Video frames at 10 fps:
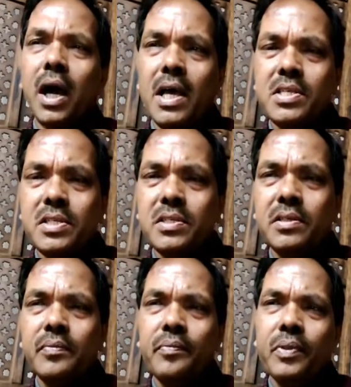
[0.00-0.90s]
castes,
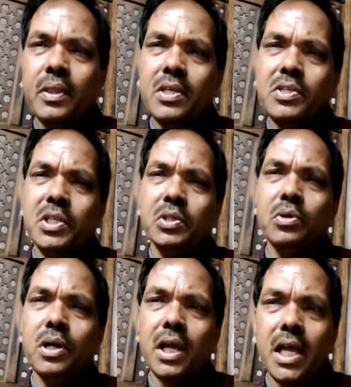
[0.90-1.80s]
the
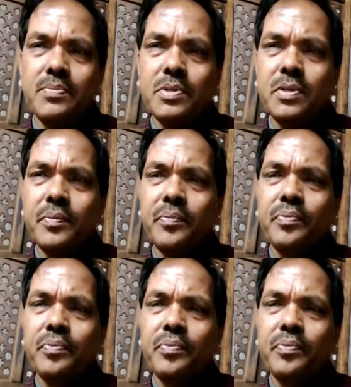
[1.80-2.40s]
scheduled tribes,